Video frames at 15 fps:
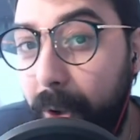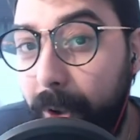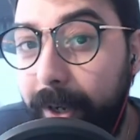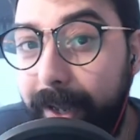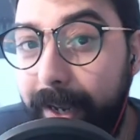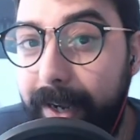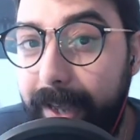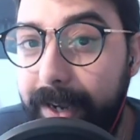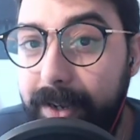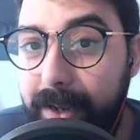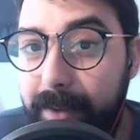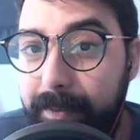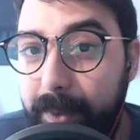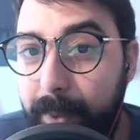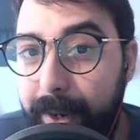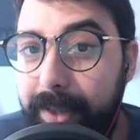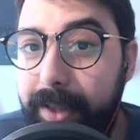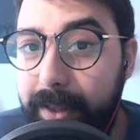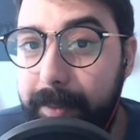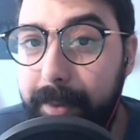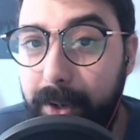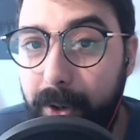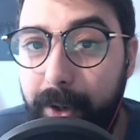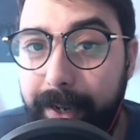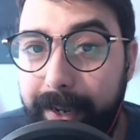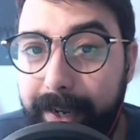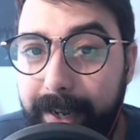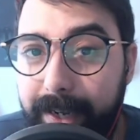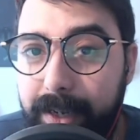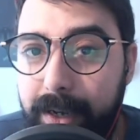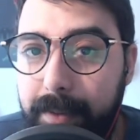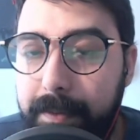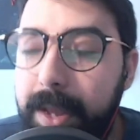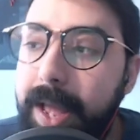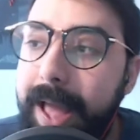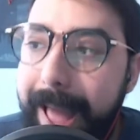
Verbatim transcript: earning an income the way that they've been earning an income